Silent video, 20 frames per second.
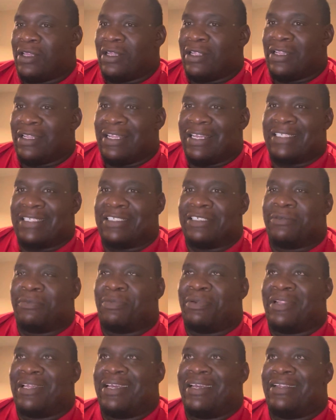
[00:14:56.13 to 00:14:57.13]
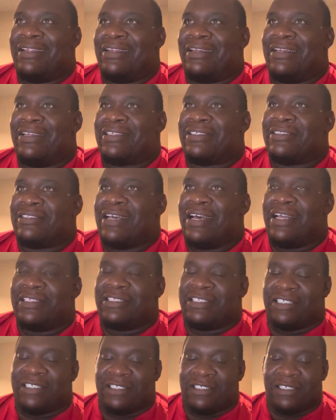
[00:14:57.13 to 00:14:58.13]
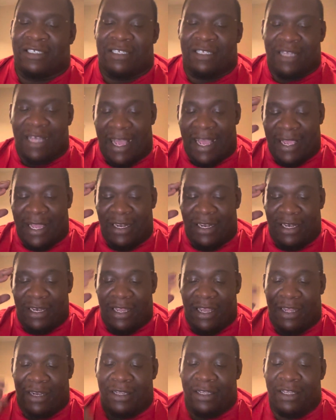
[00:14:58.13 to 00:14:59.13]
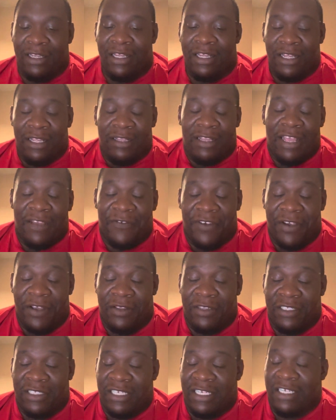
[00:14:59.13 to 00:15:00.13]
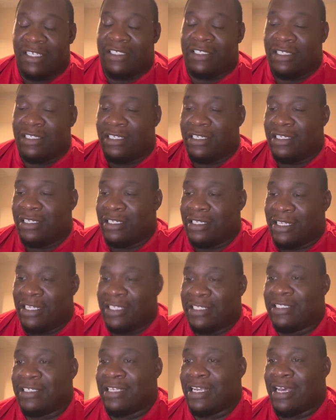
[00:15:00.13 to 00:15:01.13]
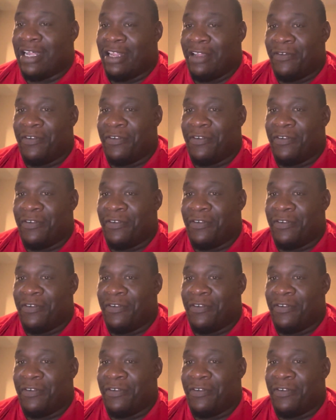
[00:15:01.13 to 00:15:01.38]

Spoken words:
lesson planning is not just I get the data, they failed the test, let's see how they